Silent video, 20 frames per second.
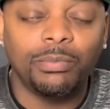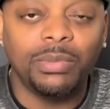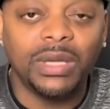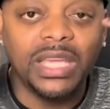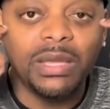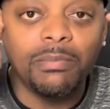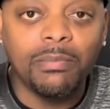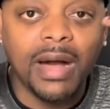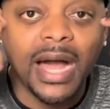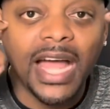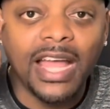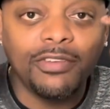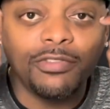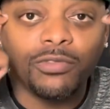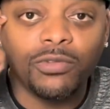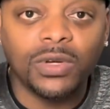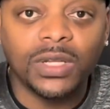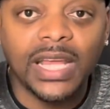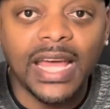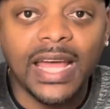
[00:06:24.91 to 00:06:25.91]
Be
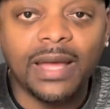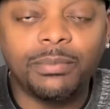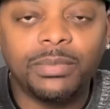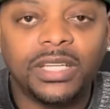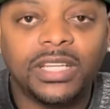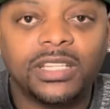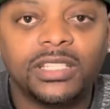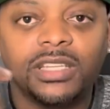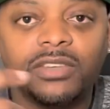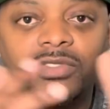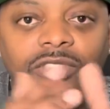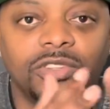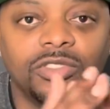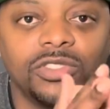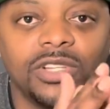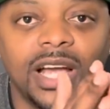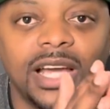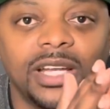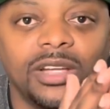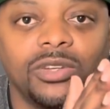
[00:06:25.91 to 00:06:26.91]
mindful of that, because if you're
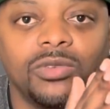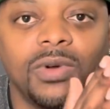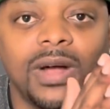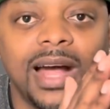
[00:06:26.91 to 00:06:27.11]
trying to do